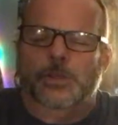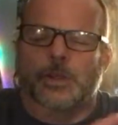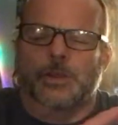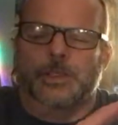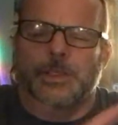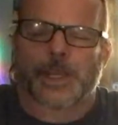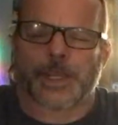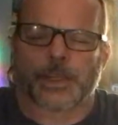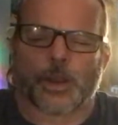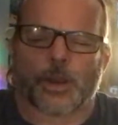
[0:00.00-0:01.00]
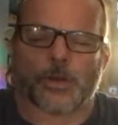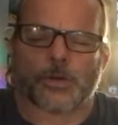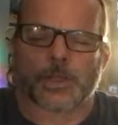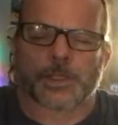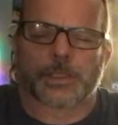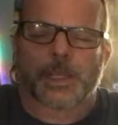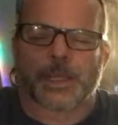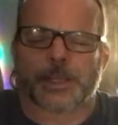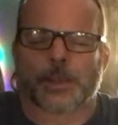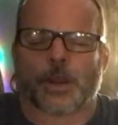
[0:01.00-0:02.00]
it's letting go. It's
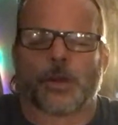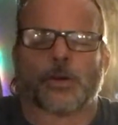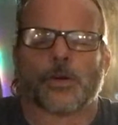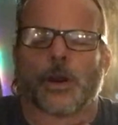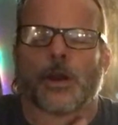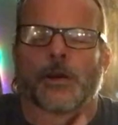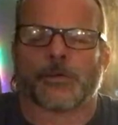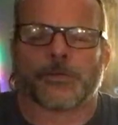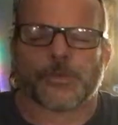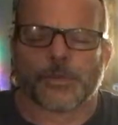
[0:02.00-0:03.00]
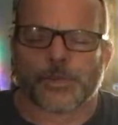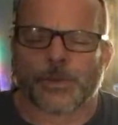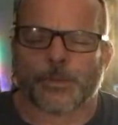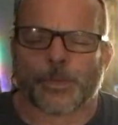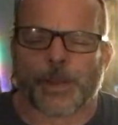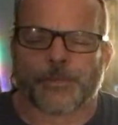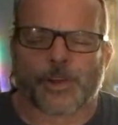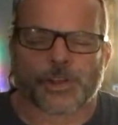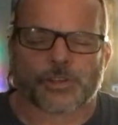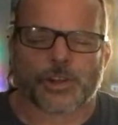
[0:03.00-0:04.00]
letting go of my
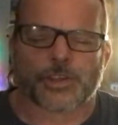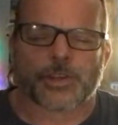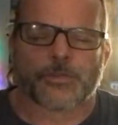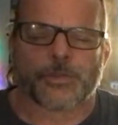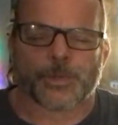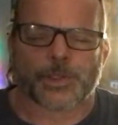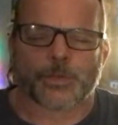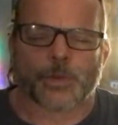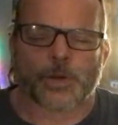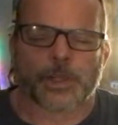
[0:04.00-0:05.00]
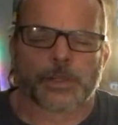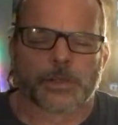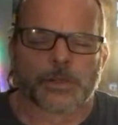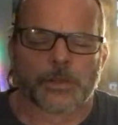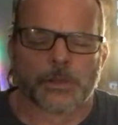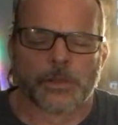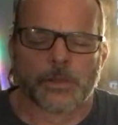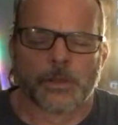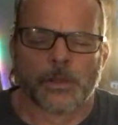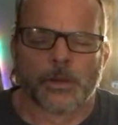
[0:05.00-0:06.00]
frustration from this morning
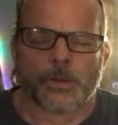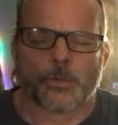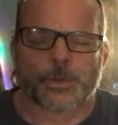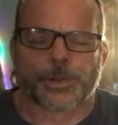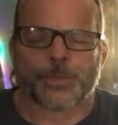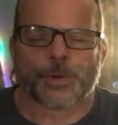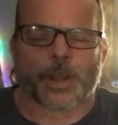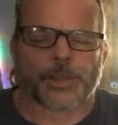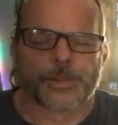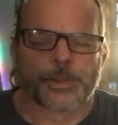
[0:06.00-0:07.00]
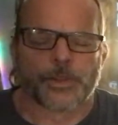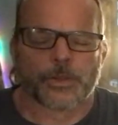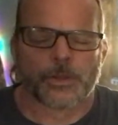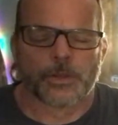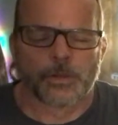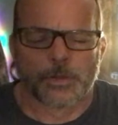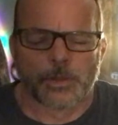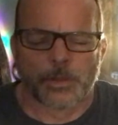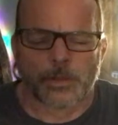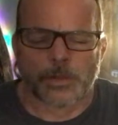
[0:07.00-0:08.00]
with the breath,
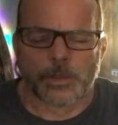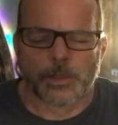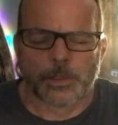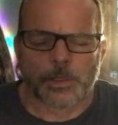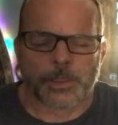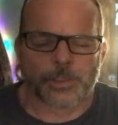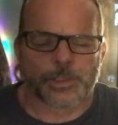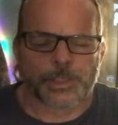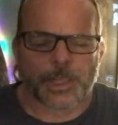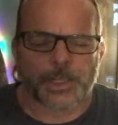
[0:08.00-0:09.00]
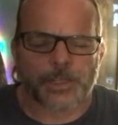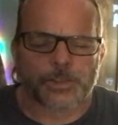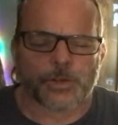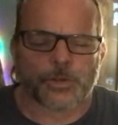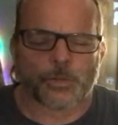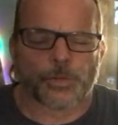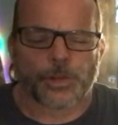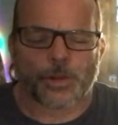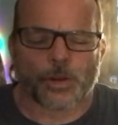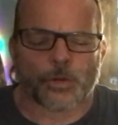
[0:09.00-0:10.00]
and just staying in tune with
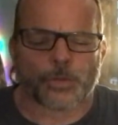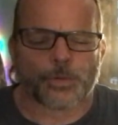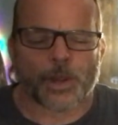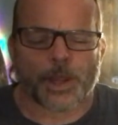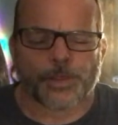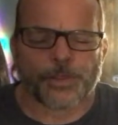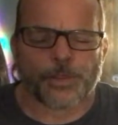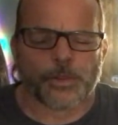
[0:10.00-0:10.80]
your own breath.